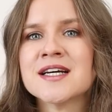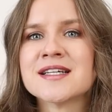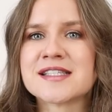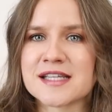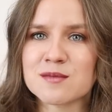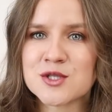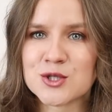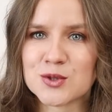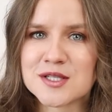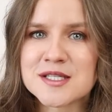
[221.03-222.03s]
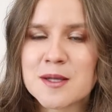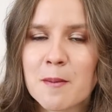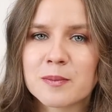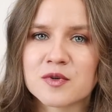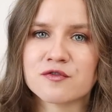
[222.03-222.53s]
Some students
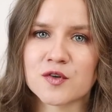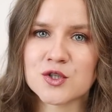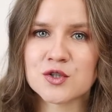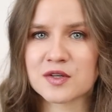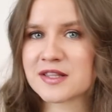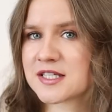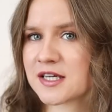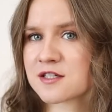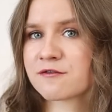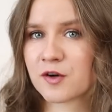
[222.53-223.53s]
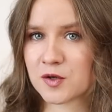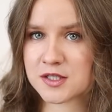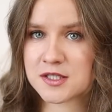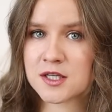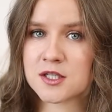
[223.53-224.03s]
prefer to read the text
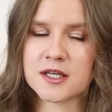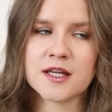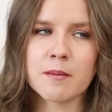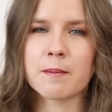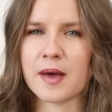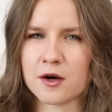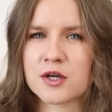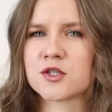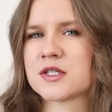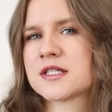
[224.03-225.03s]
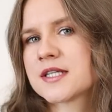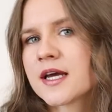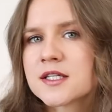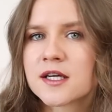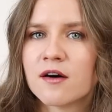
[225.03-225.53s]
first to get a better
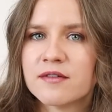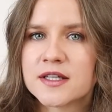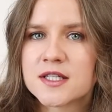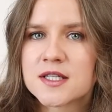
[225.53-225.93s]
understanding of it.